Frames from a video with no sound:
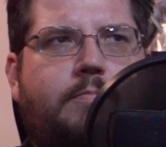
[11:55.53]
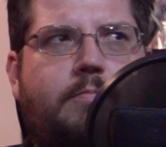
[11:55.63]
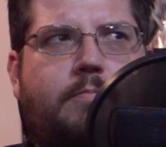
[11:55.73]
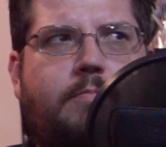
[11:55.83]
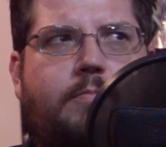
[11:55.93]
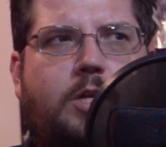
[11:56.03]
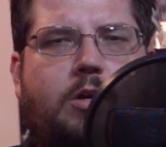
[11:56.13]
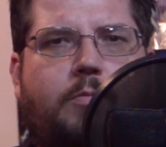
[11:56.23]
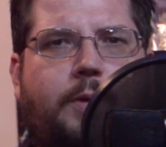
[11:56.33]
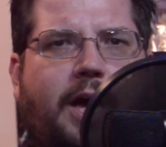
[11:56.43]
you
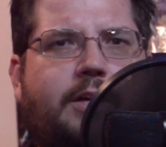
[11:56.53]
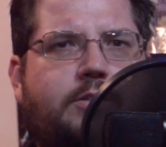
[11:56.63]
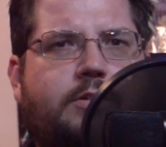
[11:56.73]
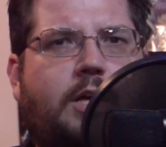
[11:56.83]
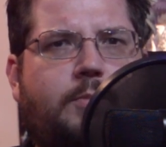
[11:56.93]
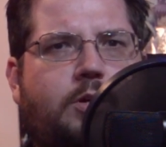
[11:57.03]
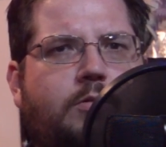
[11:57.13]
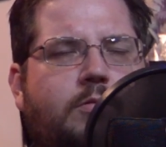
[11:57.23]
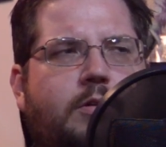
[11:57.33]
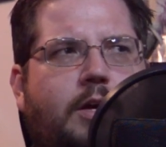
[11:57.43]
know, passed her
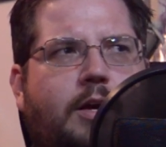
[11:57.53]
debut